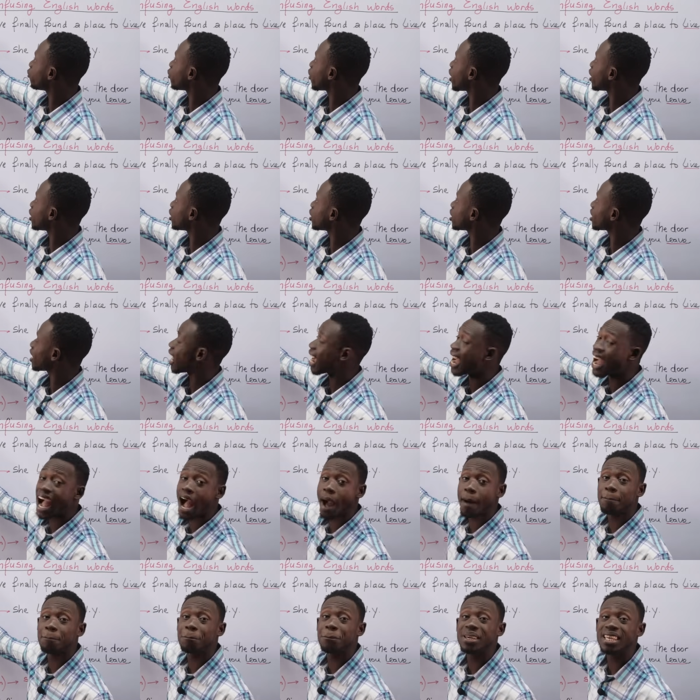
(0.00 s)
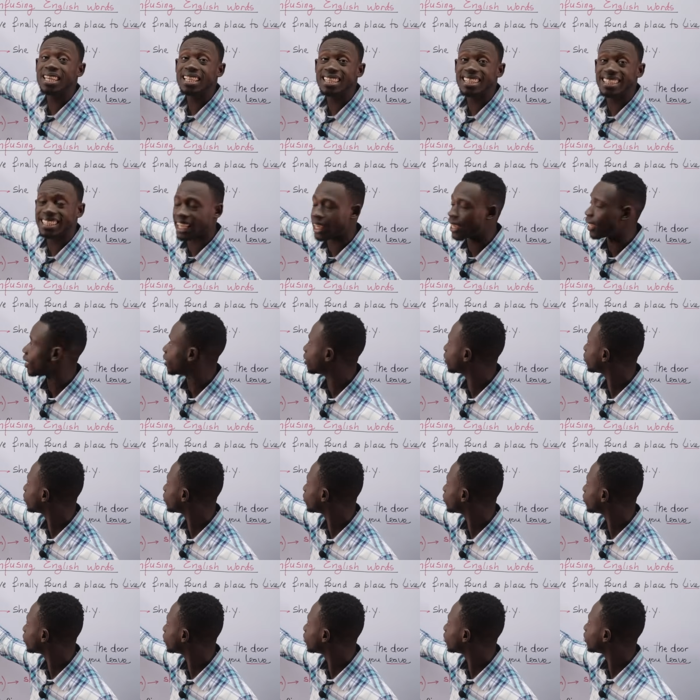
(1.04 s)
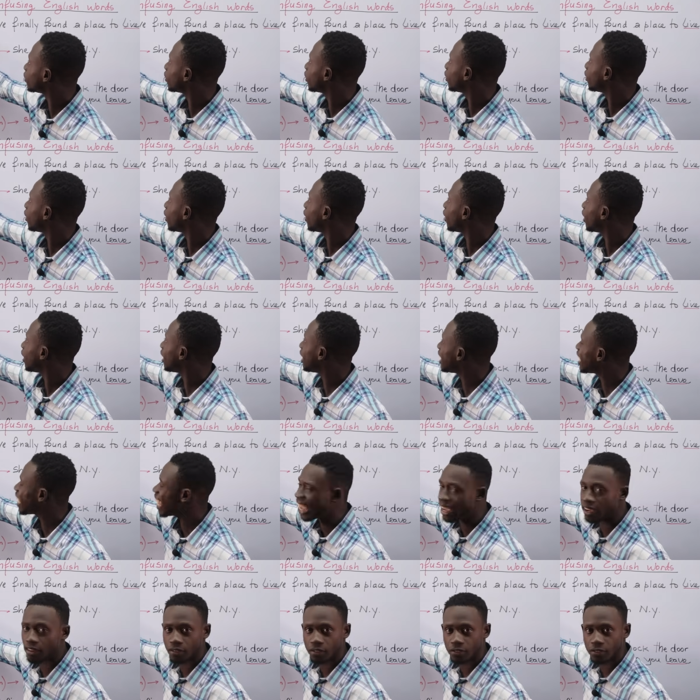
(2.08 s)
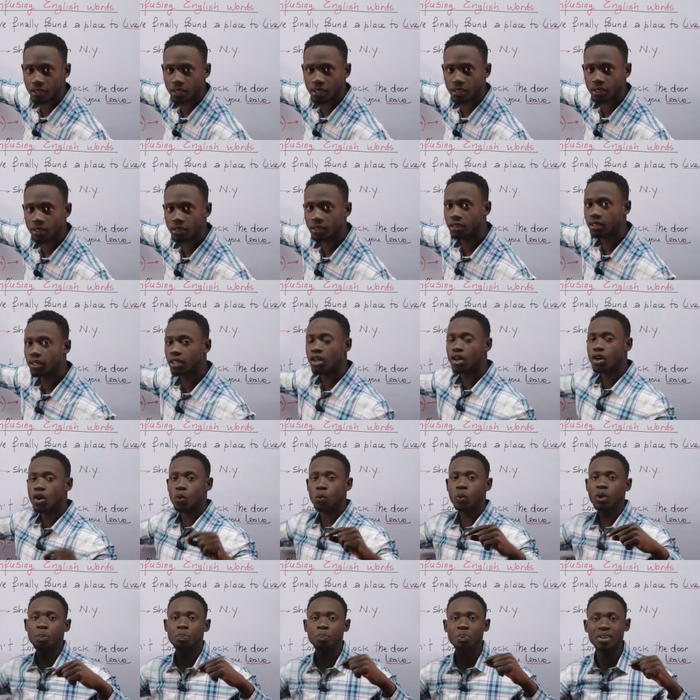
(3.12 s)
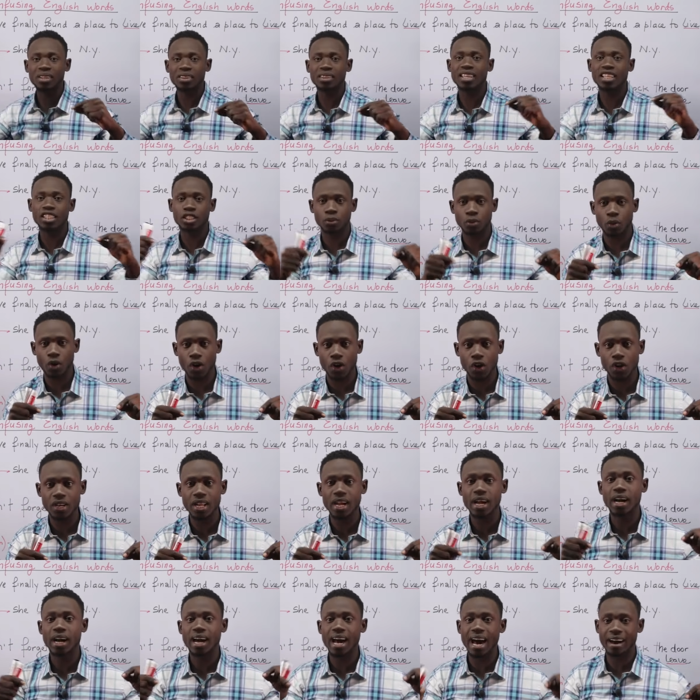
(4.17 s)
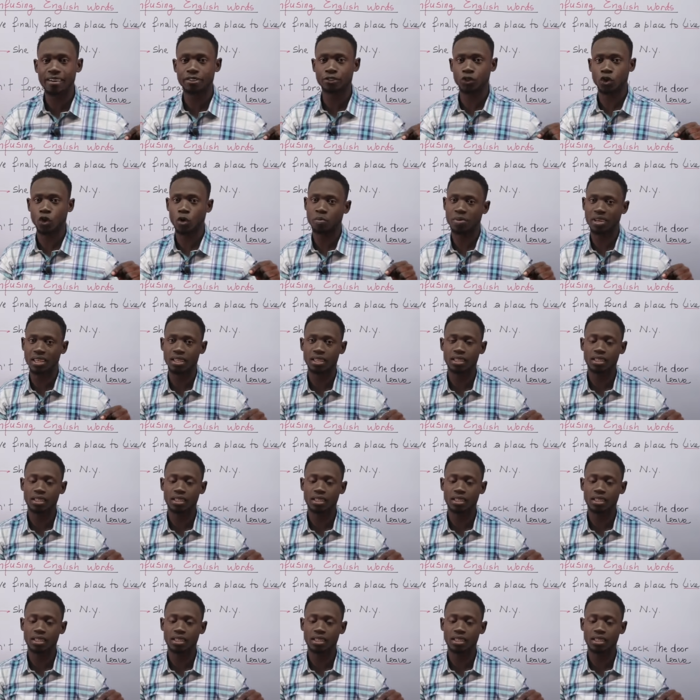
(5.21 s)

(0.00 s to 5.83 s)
French, habiter. Live. Repeat this word after me.